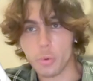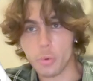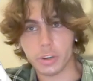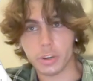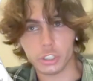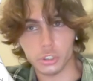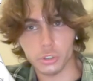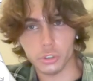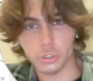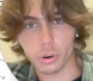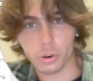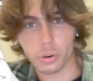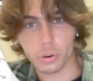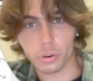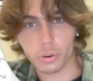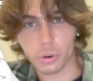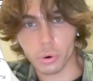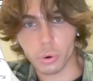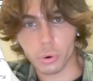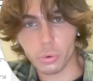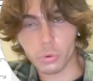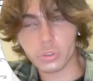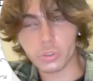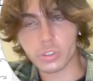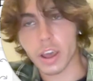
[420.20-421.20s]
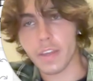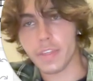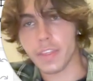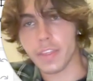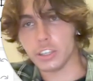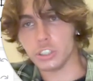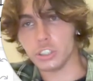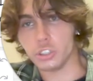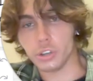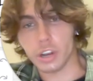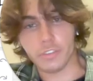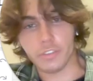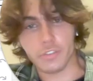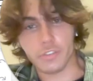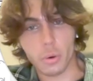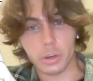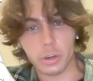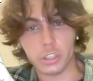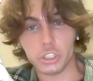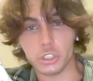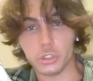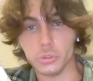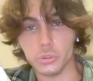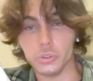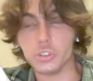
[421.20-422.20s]
issues on calls, and they should have no
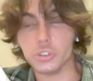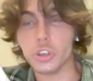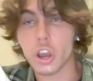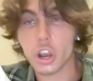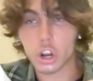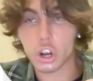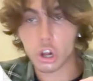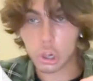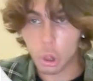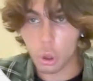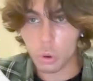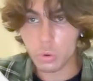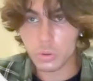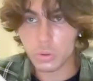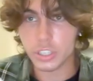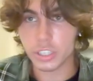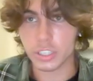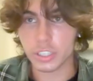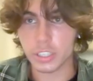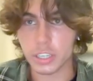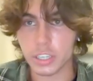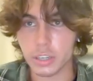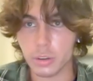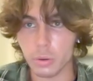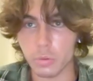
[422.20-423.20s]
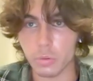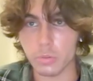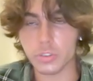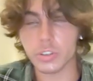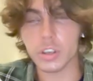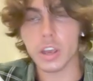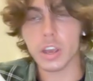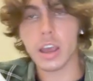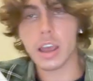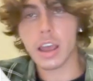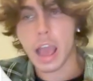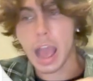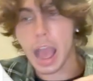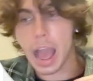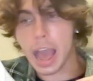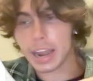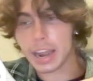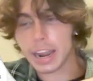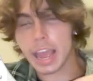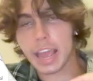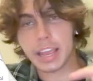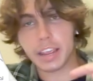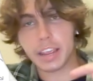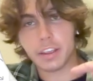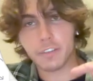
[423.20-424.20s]
issues closing deals at
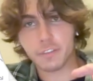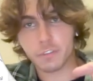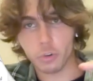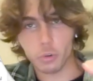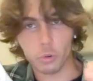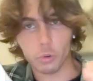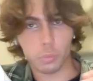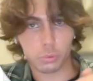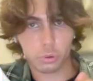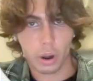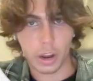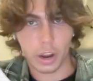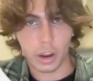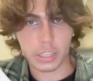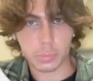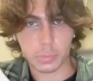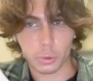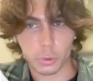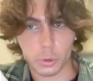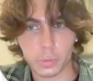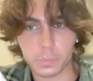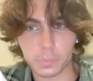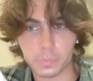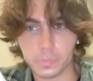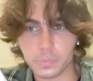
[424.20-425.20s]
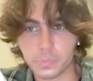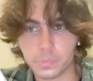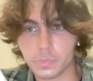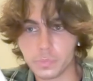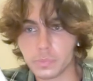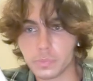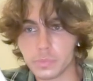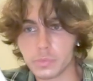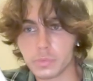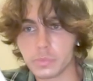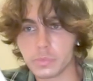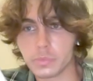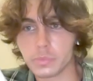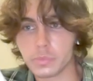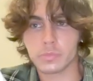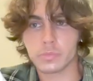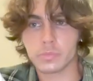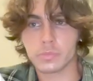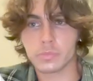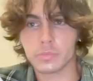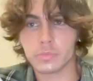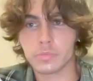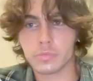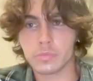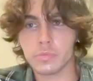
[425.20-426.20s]
a full price point.
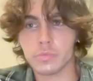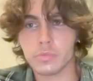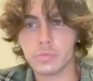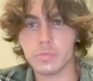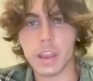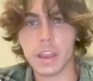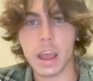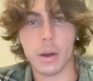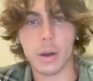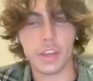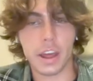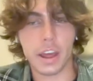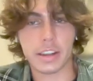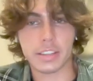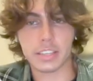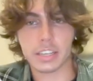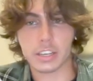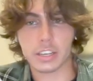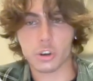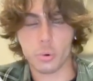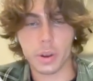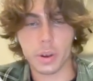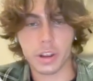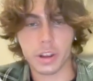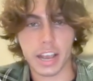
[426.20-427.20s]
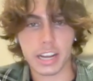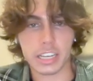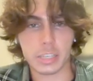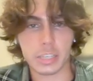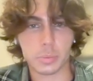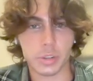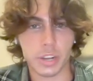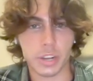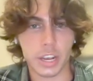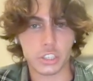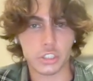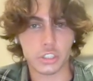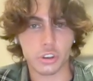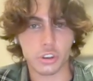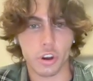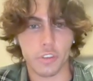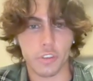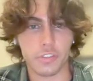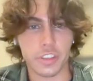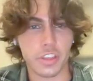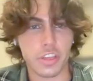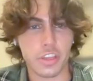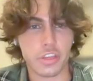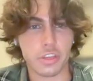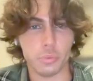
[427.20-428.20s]
Now, that is a quick explanation of the
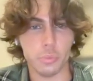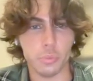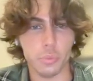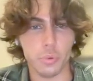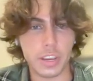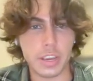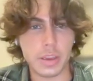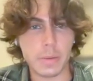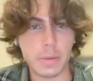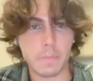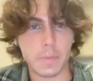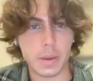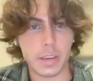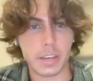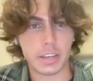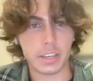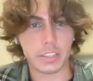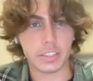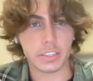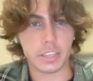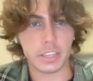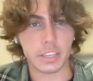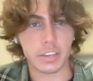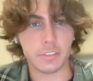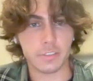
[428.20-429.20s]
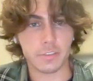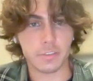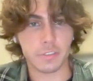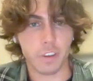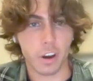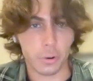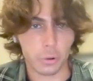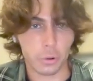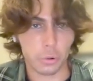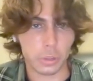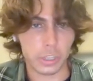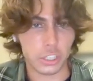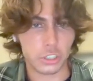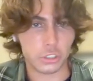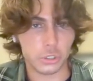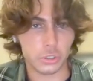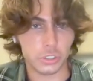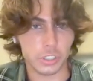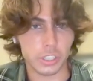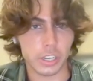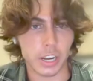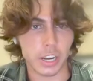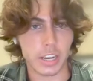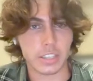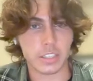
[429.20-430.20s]
3 biggest funnel issues
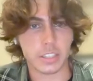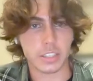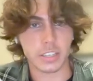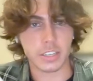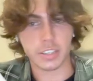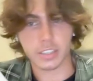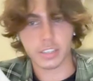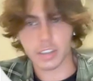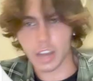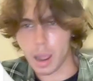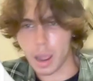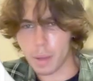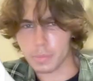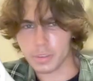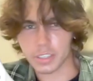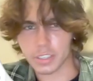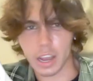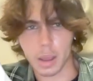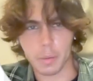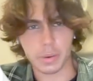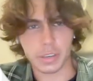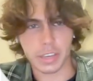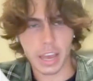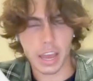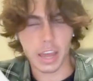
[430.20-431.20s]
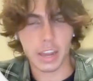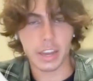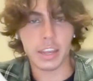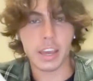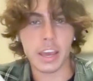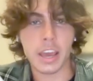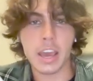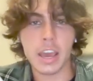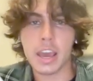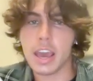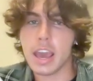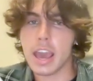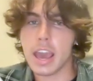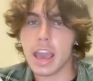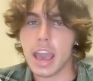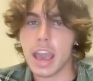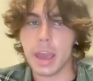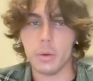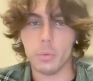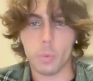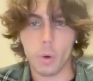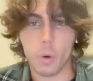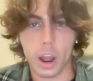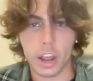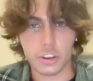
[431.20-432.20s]
that I see time and time again, and
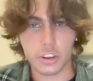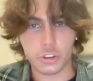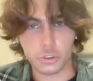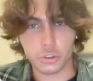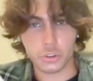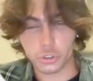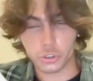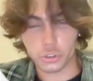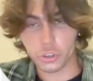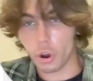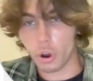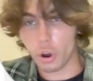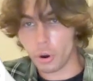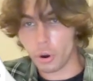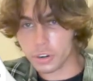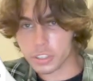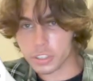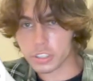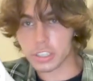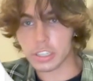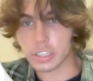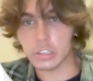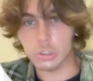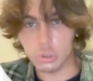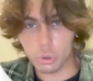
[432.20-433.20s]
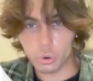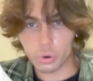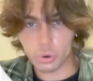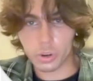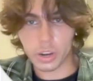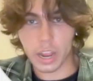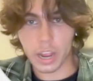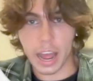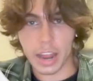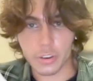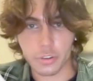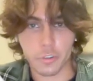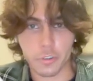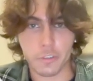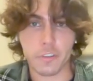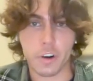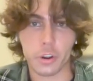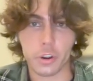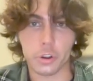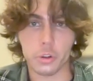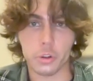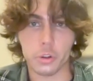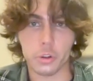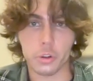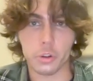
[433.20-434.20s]
why you should honestly look at your
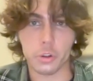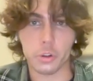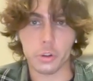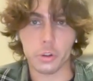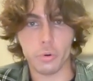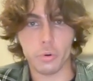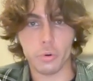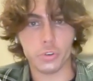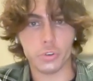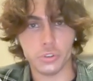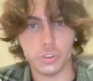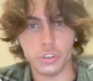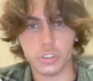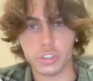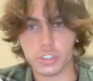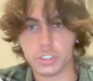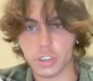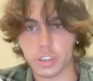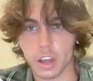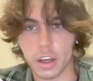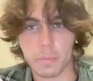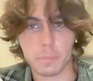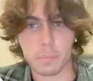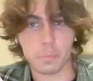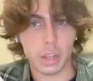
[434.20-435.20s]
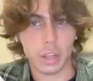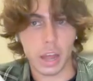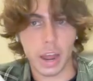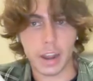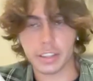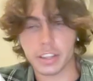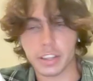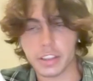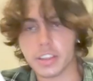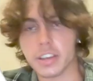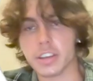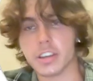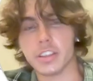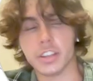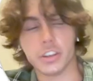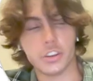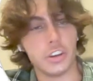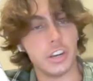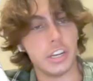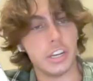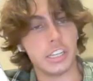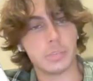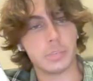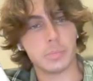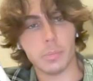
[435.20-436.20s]
funnel before you just start blindly thinking that you need
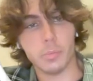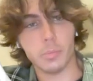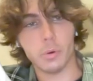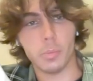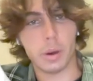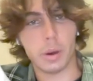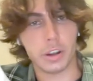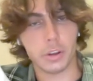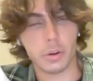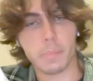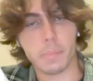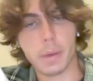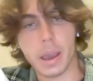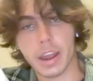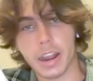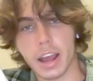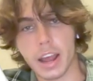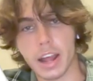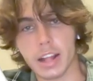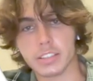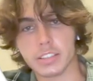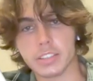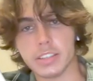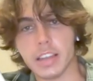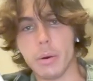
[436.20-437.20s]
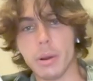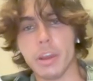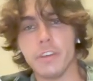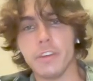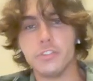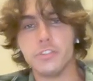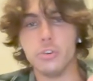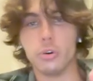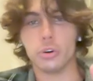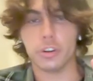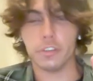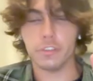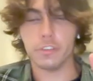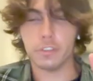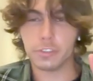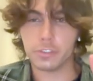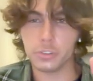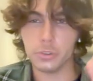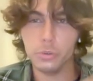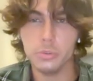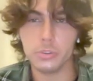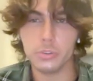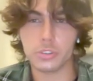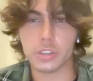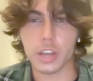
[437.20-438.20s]
to spend more money on paid ads. Now, if you're
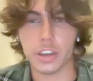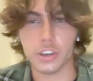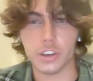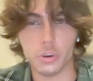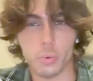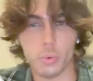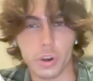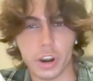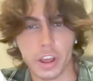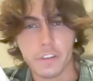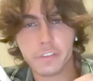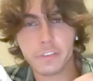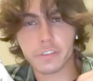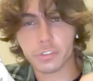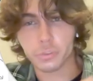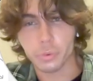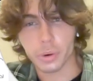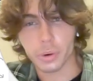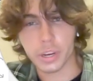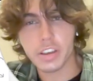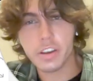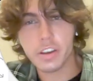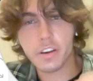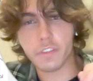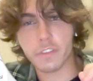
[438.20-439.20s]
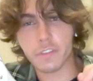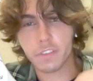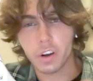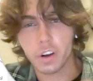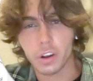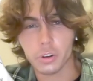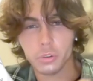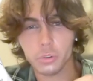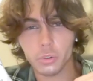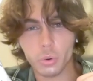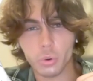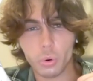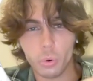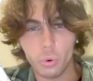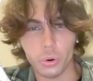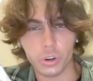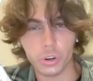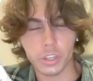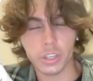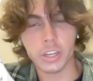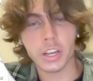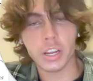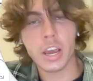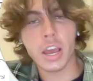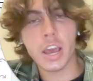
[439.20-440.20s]
confused and you want a free funnel
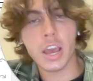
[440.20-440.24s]
audit,